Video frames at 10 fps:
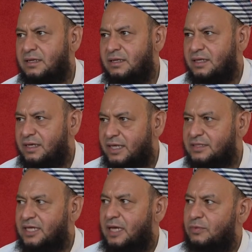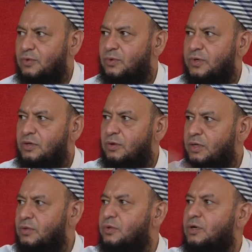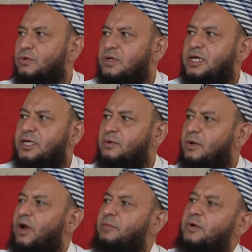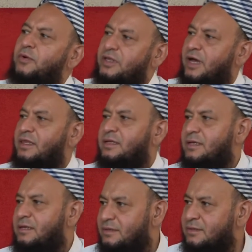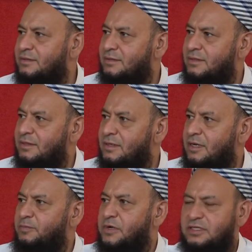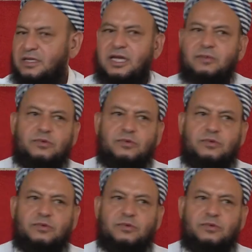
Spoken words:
The next time you do it, go and do a good deed, it will wipe away the other deed. A person came